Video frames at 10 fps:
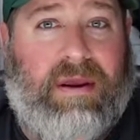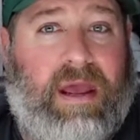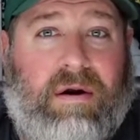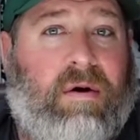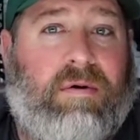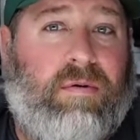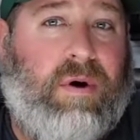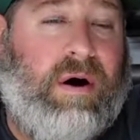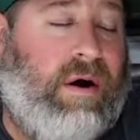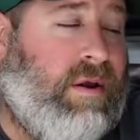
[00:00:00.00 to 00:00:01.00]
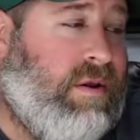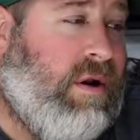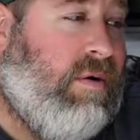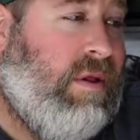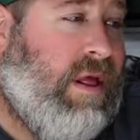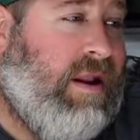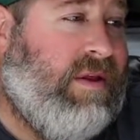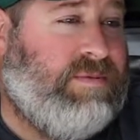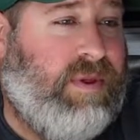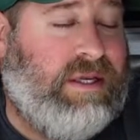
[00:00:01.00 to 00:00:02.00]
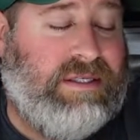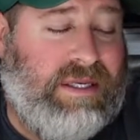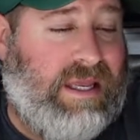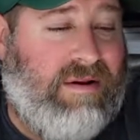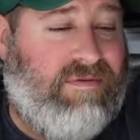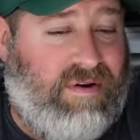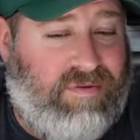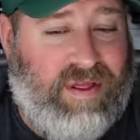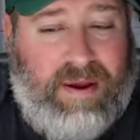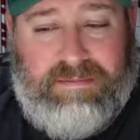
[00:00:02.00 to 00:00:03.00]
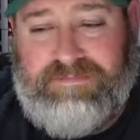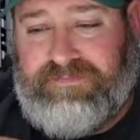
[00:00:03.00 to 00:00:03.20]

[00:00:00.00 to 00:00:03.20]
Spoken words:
You can't go to a lot of these places and get fit for them.